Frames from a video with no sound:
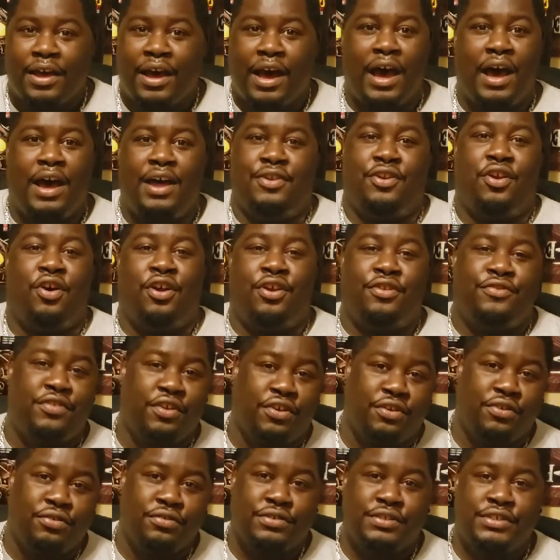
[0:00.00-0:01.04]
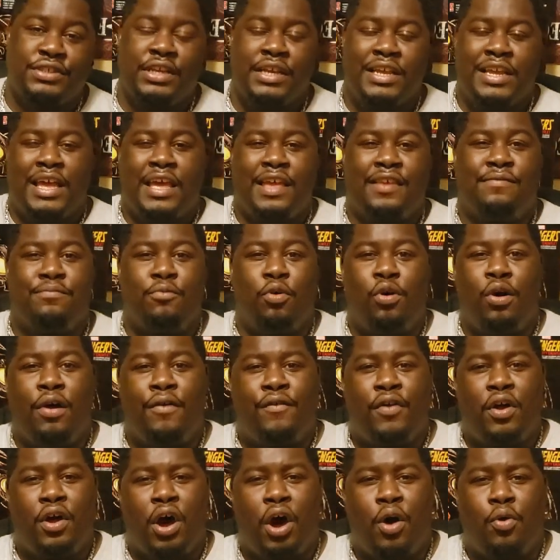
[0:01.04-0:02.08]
Naruto's. It's more of